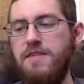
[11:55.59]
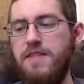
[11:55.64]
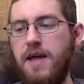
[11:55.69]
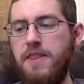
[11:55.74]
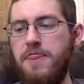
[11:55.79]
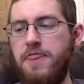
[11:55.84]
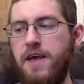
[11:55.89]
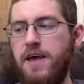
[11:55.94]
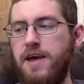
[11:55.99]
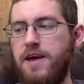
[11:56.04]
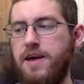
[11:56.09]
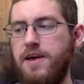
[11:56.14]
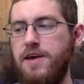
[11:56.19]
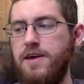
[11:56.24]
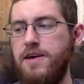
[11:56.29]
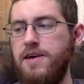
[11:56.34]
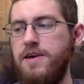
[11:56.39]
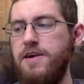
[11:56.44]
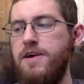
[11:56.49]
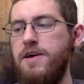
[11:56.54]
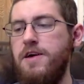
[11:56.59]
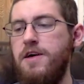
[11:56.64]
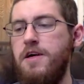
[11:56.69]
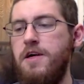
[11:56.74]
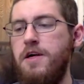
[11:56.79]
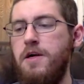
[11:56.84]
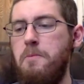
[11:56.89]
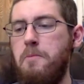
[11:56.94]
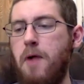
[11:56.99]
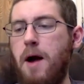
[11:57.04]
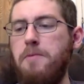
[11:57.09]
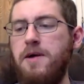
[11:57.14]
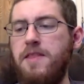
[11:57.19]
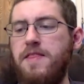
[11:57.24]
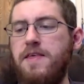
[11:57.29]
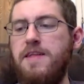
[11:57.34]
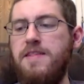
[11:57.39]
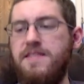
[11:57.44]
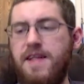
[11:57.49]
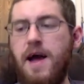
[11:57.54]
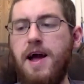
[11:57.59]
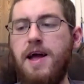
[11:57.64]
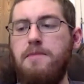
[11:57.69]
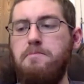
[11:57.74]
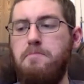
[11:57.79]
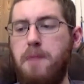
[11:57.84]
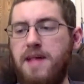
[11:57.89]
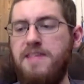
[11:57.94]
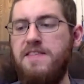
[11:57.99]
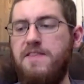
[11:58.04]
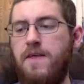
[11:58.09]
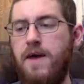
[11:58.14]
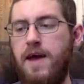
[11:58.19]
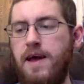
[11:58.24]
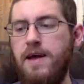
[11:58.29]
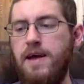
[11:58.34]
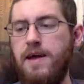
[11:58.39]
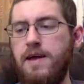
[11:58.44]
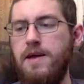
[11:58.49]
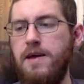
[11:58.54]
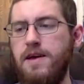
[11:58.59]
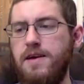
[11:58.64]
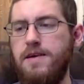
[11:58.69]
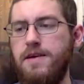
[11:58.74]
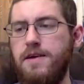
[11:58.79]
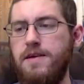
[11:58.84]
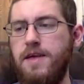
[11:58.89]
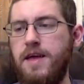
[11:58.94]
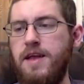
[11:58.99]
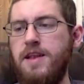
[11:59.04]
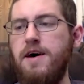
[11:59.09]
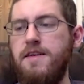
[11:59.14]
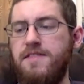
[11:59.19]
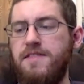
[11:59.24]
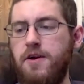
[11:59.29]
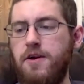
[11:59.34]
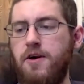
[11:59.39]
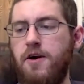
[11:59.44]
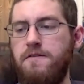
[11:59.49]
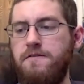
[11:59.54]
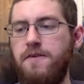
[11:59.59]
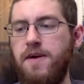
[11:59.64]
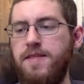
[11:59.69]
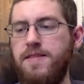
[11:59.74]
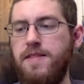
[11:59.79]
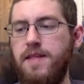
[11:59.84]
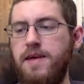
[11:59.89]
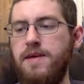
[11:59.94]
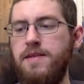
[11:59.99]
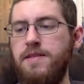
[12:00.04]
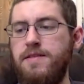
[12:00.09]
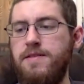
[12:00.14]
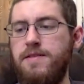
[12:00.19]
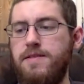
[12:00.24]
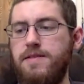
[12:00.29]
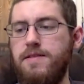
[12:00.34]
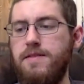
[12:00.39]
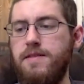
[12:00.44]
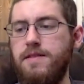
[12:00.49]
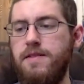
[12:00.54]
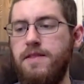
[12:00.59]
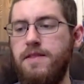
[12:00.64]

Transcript: Is I think probably the second best thing he does on offense is